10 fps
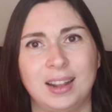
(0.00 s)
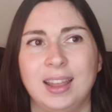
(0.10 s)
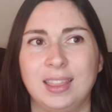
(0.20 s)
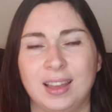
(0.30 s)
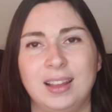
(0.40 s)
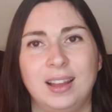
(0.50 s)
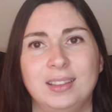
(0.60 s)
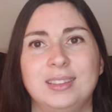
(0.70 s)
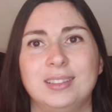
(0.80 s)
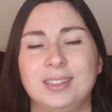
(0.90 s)
I like that,
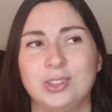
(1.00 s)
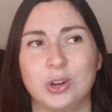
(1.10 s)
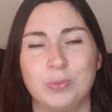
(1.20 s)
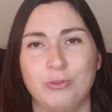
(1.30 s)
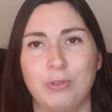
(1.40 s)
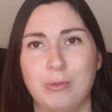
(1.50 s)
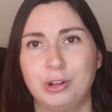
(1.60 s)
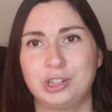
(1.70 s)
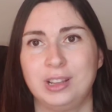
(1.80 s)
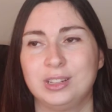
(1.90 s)
the term
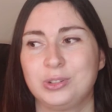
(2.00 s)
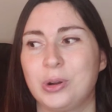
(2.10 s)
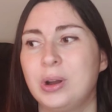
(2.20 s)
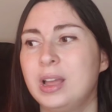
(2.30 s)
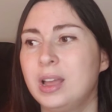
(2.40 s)
vibrational escrow.